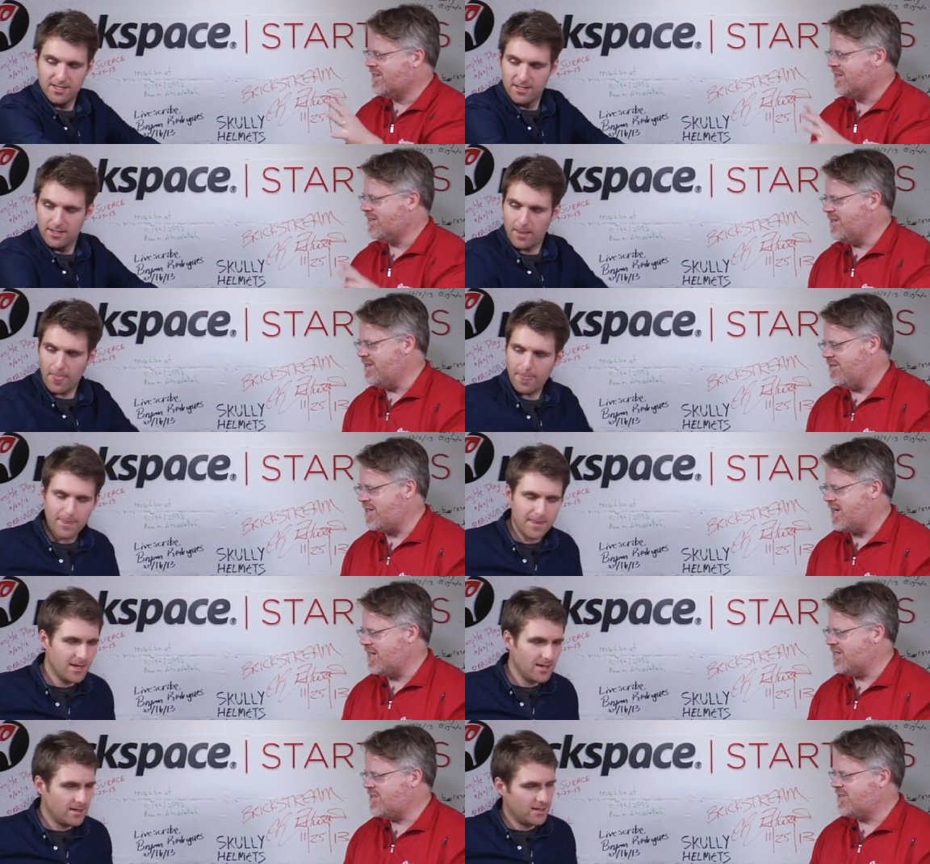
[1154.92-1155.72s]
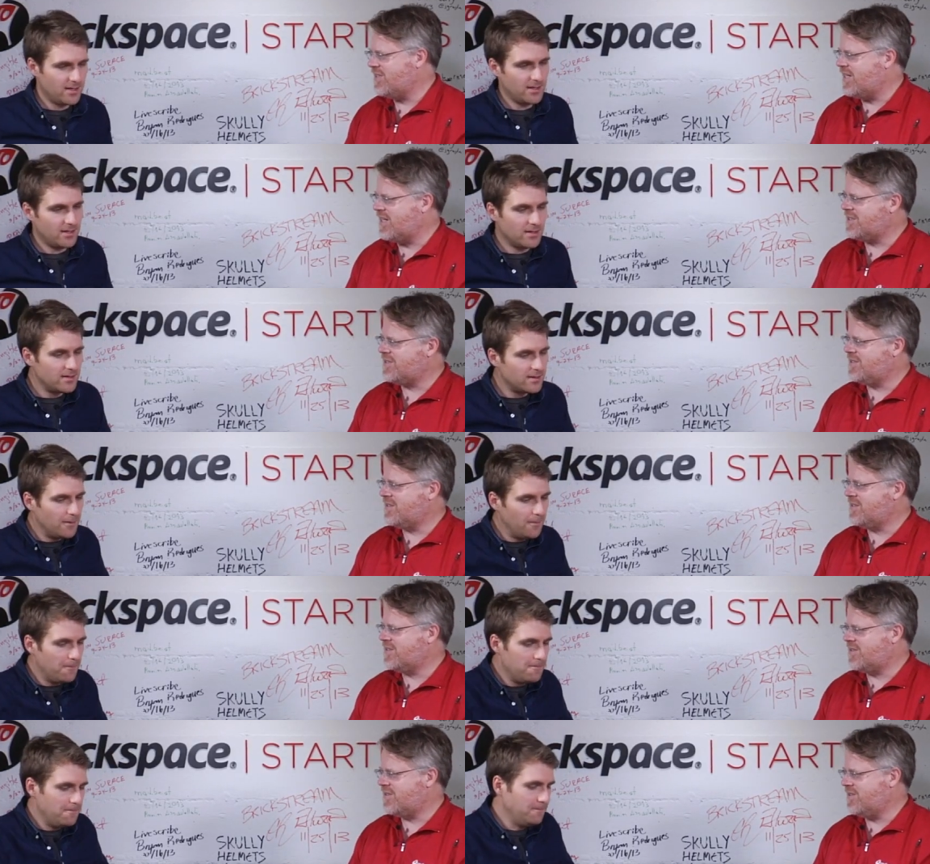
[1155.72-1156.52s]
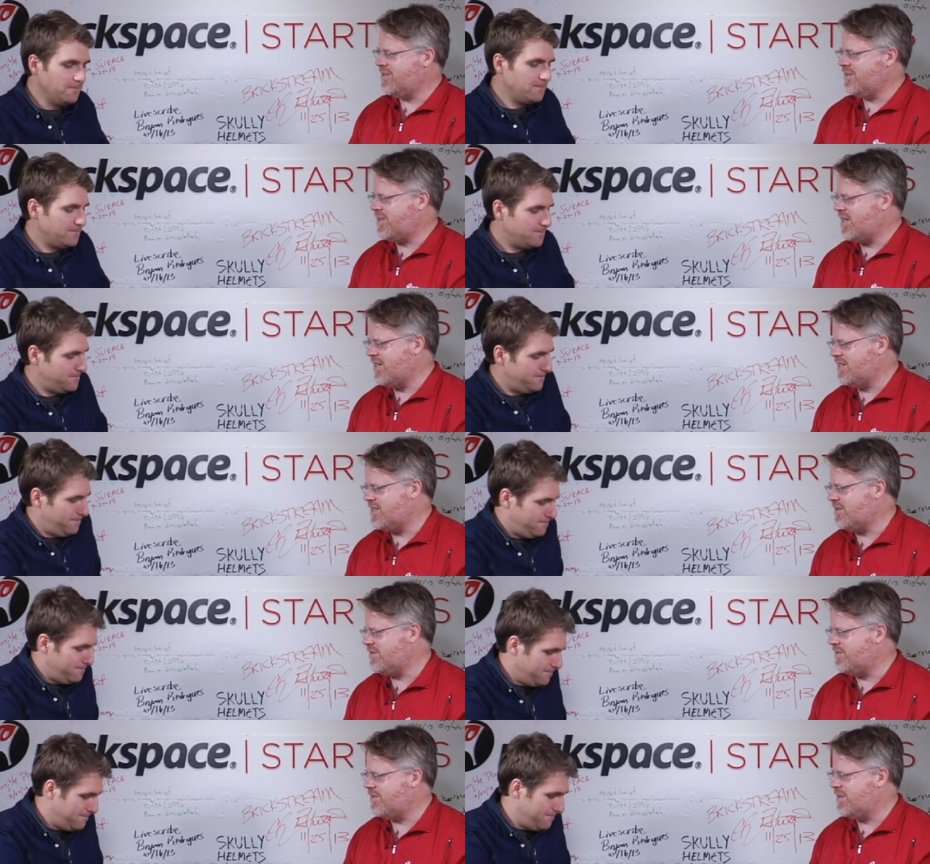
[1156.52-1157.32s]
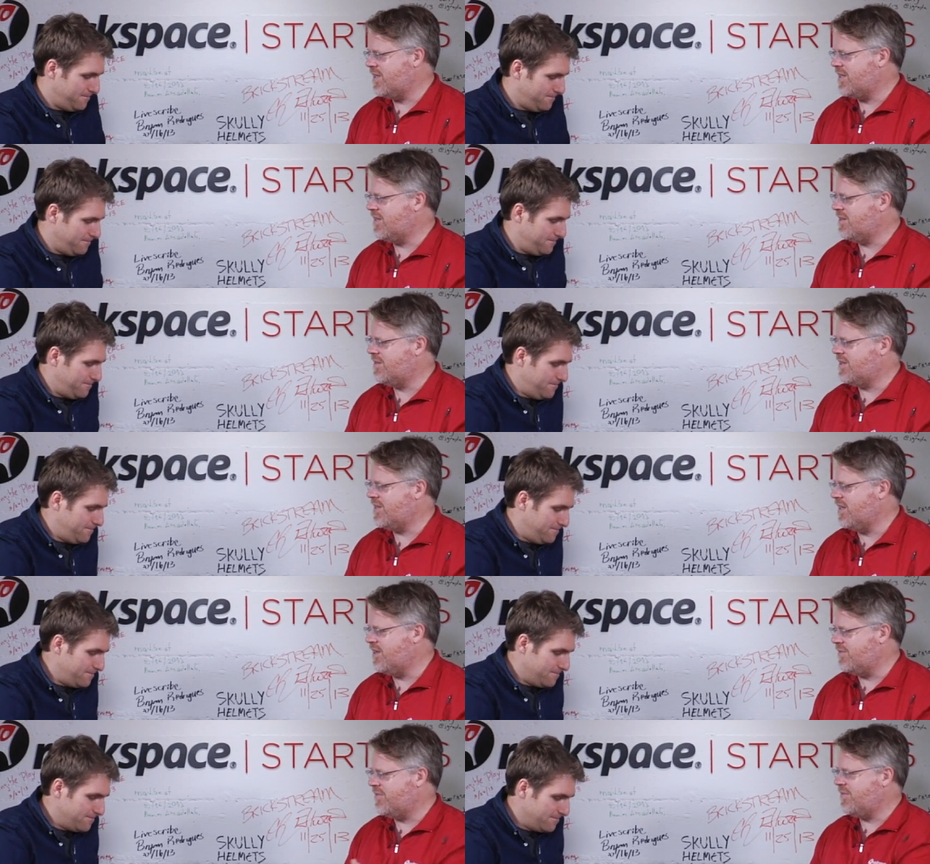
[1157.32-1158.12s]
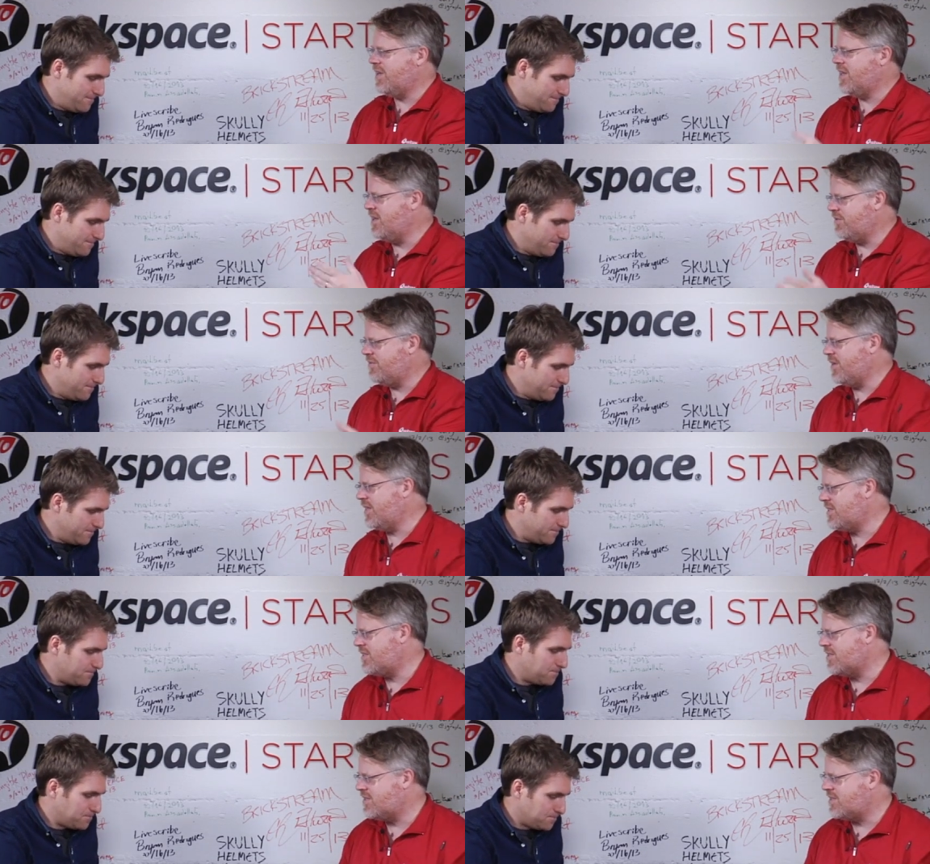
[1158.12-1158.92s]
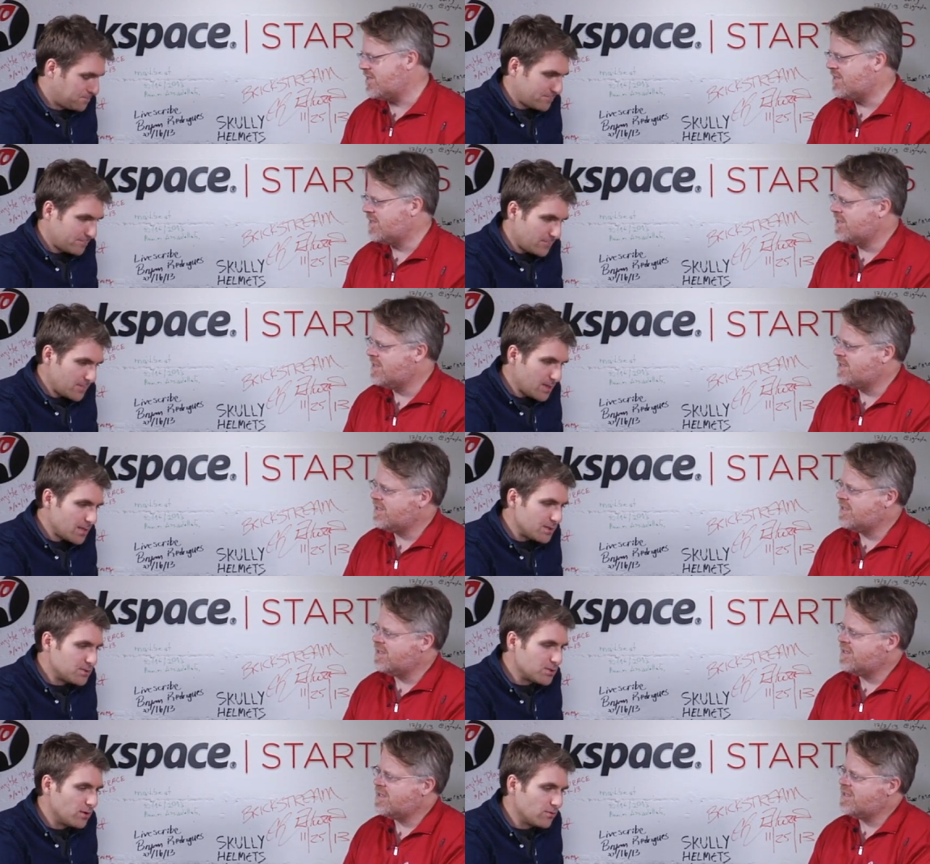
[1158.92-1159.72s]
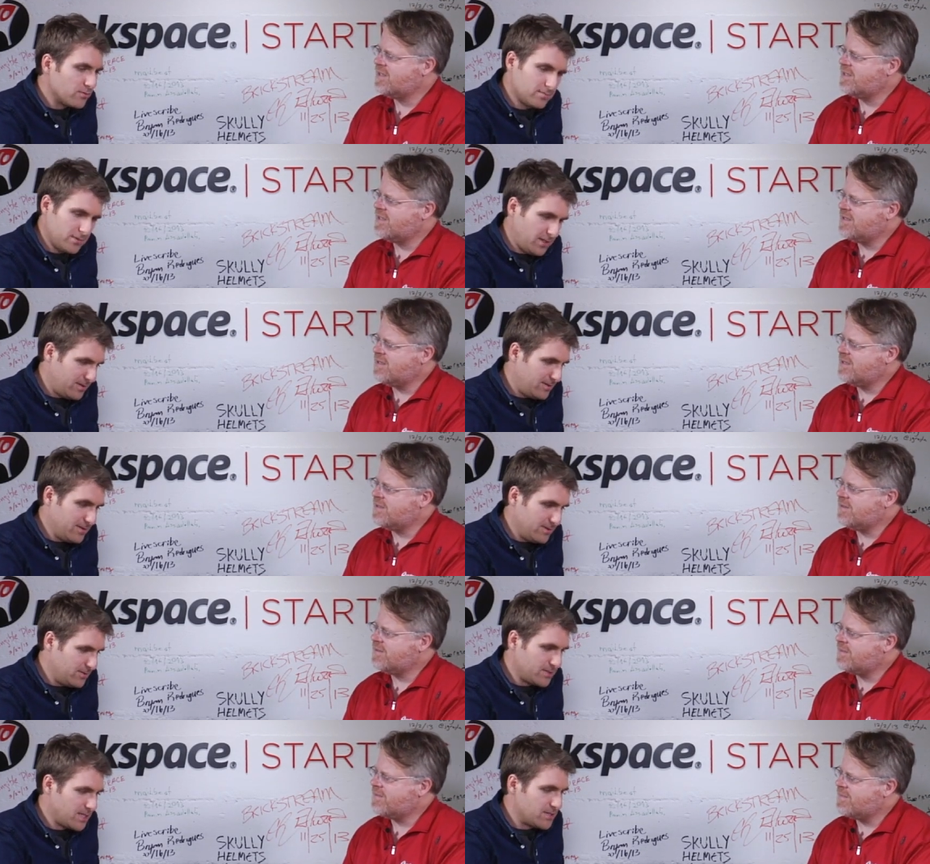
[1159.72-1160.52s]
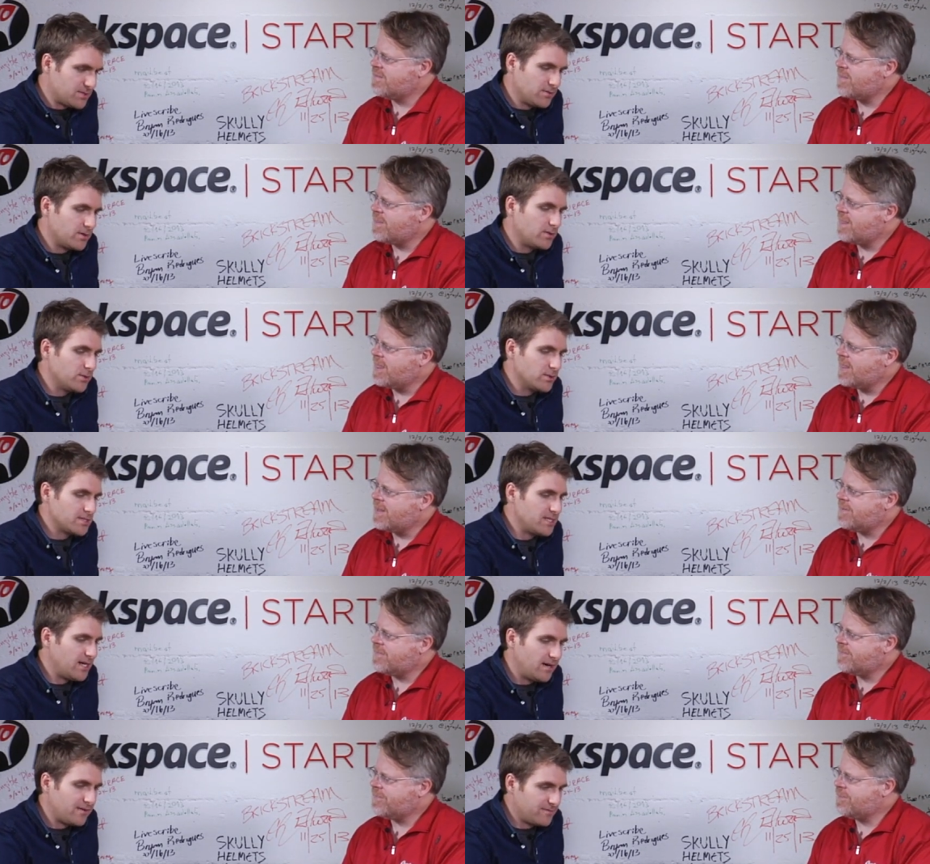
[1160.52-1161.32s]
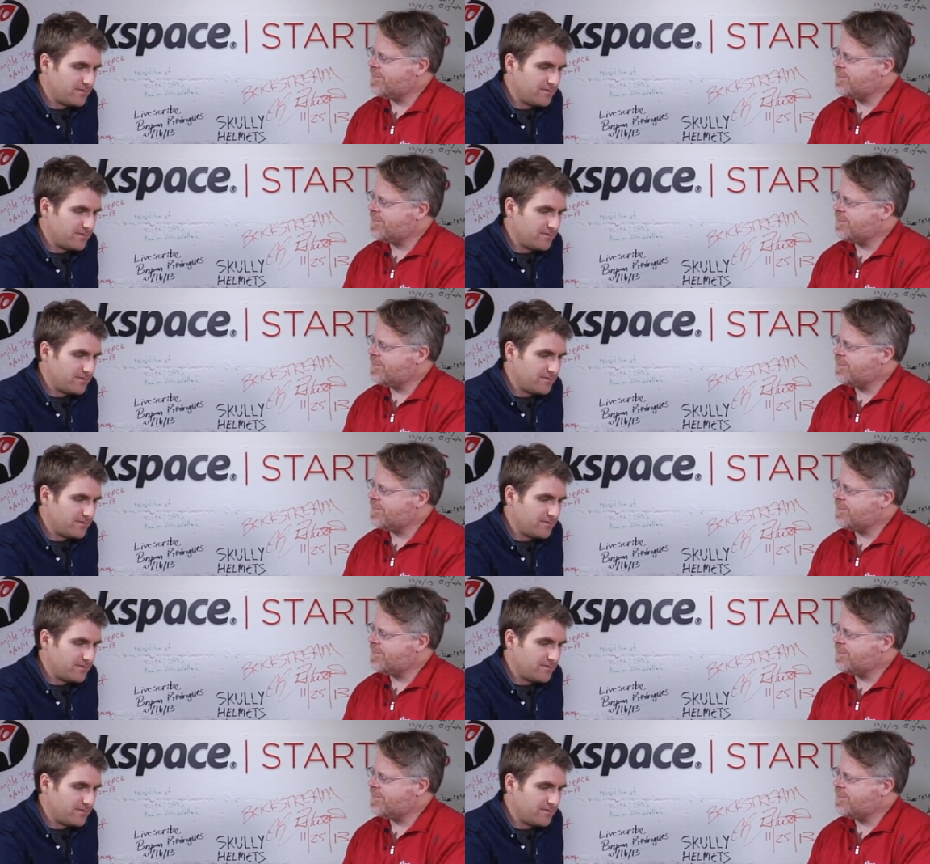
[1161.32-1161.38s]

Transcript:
Speaker 1: new kinds of gestures or new kinds of uh, inter interfaces? So
Speaker 2: those guys are doing cool stuff.